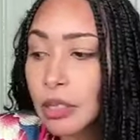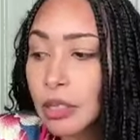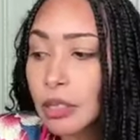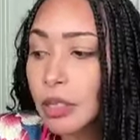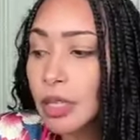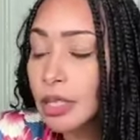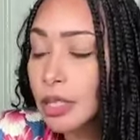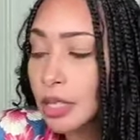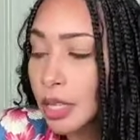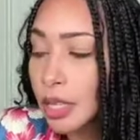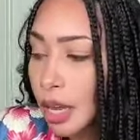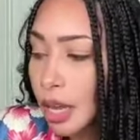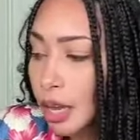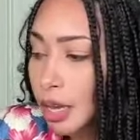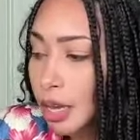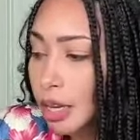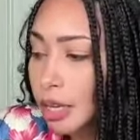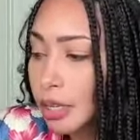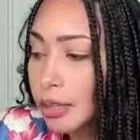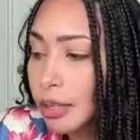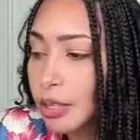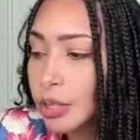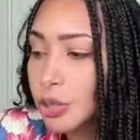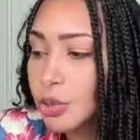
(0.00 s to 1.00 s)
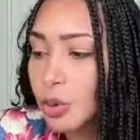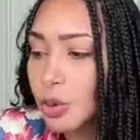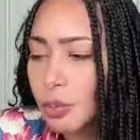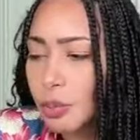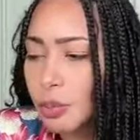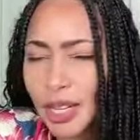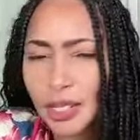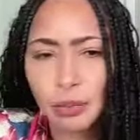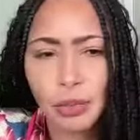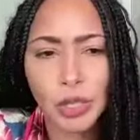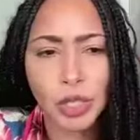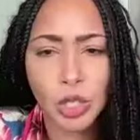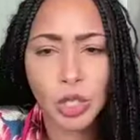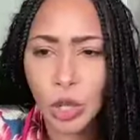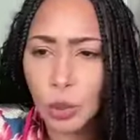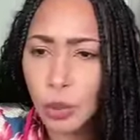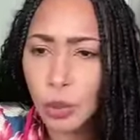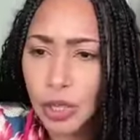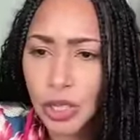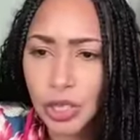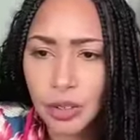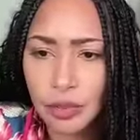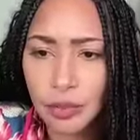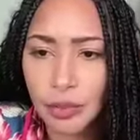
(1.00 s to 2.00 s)
They say, this reminds me so
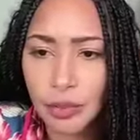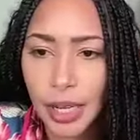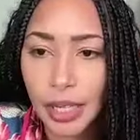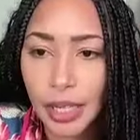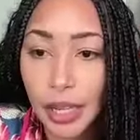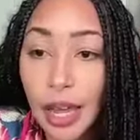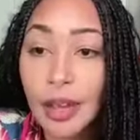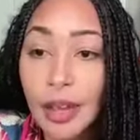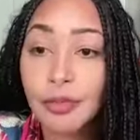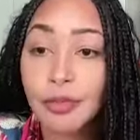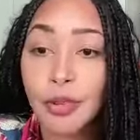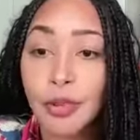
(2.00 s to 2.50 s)
much of my life,